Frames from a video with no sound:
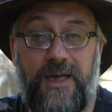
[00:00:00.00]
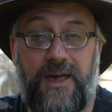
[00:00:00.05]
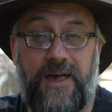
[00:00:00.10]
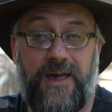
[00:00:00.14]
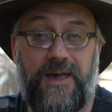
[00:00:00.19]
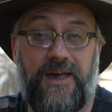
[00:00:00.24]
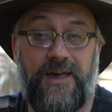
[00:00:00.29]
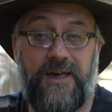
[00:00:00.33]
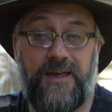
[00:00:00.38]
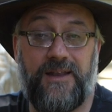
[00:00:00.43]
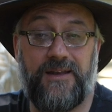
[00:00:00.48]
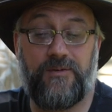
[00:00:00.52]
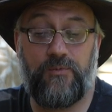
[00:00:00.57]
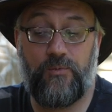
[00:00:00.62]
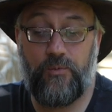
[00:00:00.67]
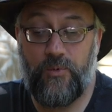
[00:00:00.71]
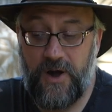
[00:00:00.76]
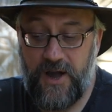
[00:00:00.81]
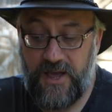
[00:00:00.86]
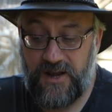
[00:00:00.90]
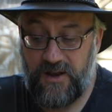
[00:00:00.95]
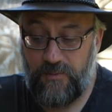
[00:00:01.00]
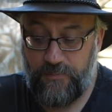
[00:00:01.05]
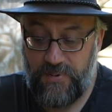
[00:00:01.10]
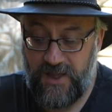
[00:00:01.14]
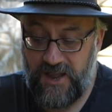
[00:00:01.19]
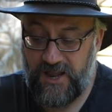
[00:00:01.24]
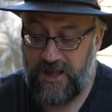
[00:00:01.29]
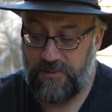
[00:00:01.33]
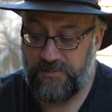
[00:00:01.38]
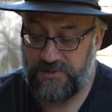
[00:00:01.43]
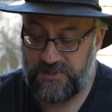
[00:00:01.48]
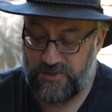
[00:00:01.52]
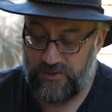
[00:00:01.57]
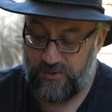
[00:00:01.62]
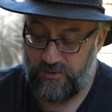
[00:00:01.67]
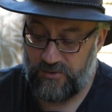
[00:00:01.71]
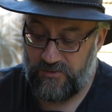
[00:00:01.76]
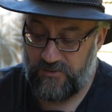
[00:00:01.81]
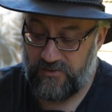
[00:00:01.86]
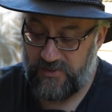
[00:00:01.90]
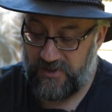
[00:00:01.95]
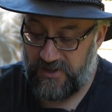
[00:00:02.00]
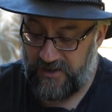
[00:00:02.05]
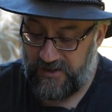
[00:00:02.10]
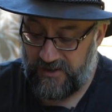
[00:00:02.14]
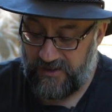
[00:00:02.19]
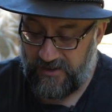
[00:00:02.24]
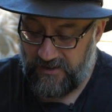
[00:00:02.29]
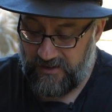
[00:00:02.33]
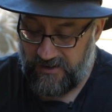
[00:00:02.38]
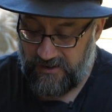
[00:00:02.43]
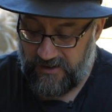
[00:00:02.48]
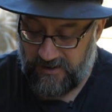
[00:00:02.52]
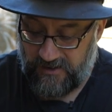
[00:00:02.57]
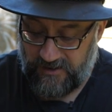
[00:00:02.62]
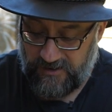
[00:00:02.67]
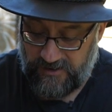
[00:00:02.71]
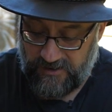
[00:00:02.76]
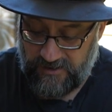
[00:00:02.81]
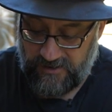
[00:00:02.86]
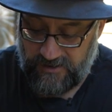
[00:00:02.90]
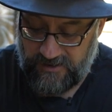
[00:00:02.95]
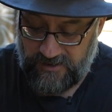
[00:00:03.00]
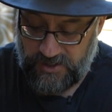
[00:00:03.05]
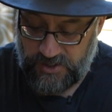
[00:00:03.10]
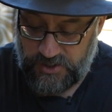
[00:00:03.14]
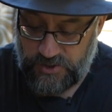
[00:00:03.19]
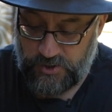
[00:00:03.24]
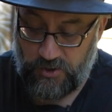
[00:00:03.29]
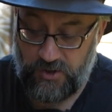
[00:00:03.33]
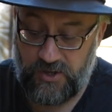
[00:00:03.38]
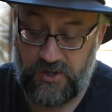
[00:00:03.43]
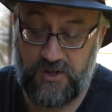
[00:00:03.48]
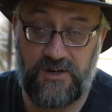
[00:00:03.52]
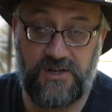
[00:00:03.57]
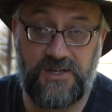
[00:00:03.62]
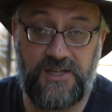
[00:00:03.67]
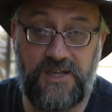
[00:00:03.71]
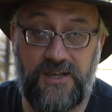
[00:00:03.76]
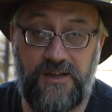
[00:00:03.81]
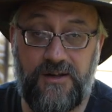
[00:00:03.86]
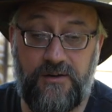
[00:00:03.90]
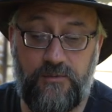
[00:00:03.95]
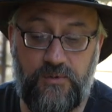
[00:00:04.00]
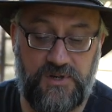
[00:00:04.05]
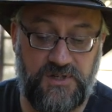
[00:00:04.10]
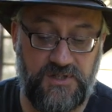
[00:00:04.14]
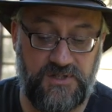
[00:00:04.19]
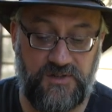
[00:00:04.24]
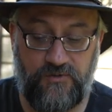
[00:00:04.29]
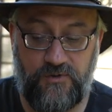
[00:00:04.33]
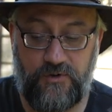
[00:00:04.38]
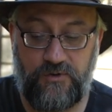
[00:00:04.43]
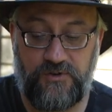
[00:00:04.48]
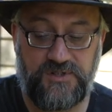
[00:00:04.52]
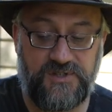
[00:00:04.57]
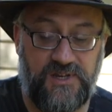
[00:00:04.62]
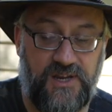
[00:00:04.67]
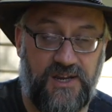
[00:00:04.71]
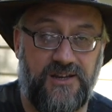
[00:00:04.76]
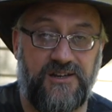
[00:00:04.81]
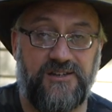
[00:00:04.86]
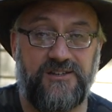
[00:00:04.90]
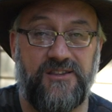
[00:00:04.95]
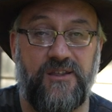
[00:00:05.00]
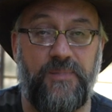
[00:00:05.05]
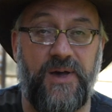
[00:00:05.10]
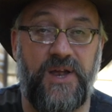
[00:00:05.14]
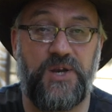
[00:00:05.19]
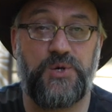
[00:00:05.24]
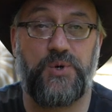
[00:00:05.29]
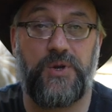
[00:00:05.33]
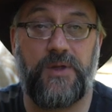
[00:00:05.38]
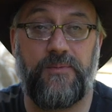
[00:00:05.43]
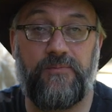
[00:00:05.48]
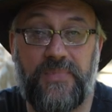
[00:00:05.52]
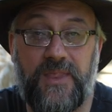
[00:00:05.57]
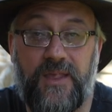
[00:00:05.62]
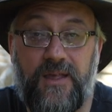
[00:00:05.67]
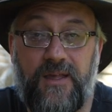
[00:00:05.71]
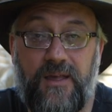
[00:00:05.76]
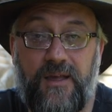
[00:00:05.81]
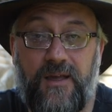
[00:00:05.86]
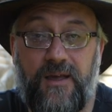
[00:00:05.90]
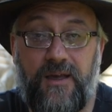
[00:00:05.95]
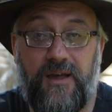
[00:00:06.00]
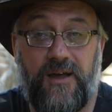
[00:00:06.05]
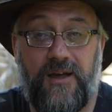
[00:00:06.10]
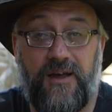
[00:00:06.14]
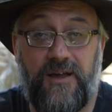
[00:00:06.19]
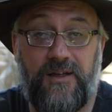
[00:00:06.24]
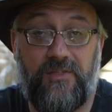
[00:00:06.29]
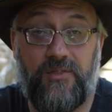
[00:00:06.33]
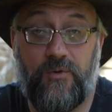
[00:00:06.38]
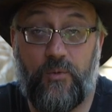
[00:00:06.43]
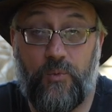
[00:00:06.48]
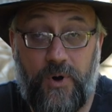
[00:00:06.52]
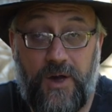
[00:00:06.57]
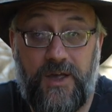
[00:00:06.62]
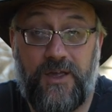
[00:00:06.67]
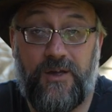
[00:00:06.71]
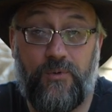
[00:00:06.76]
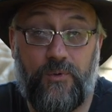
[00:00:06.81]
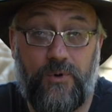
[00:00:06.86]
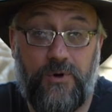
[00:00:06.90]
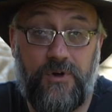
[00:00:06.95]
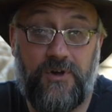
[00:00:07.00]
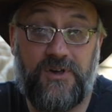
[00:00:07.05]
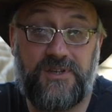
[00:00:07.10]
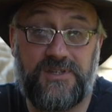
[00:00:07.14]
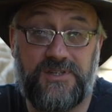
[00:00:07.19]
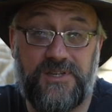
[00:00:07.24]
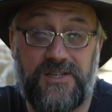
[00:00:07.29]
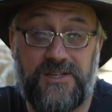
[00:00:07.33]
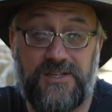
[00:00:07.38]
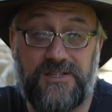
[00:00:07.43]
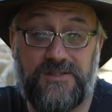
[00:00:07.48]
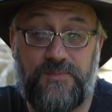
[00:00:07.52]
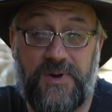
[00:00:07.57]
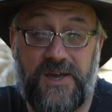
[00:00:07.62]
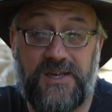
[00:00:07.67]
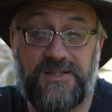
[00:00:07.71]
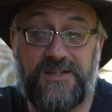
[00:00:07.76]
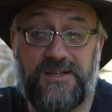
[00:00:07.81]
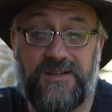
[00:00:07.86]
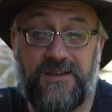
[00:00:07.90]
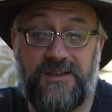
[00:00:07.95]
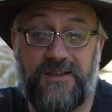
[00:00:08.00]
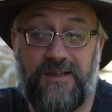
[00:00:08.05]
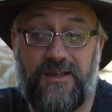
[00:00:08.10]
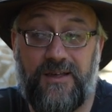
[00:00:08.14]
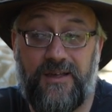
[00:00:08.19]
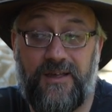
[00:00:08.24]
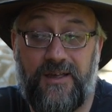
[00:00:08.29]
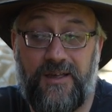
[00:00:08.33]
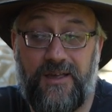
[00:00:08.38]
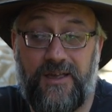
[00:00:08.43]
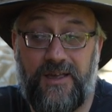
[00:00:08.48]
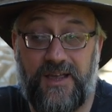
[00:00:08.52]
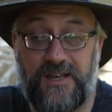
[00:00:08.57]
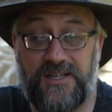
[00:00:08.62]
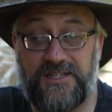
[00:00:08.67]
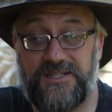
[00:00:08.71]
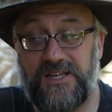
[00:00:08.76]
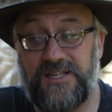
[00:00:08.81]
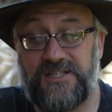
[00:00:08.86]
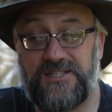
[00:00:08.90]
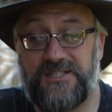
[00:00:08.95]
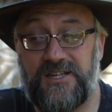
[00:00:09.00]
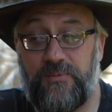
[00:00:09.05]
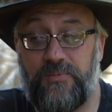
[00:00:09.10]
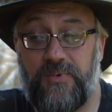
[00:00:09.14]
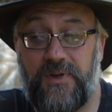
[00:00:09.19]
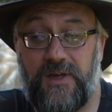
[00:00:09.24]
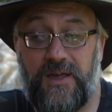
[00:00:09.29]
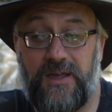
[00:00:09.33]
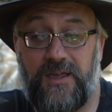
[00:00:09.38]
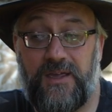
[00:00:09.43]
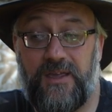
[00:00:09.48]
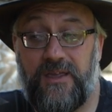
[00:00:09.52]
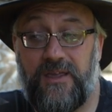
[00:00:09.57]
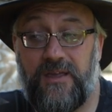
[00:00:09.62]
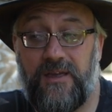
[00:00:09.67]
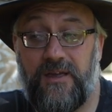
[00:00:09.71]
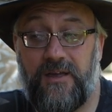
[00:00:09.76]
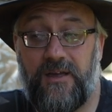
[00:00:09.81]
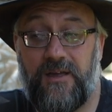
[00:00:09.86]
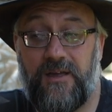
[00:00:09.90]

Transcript: and wired it back up to the control unit here, which is of course connected to the battery. And the way it works is basically it sets up a